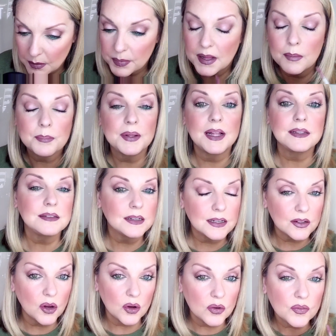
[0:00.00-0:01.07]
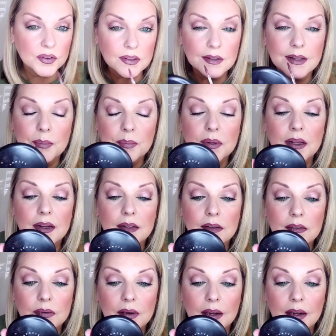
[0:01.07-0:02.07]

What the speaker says: But I'm blending it over the lip line as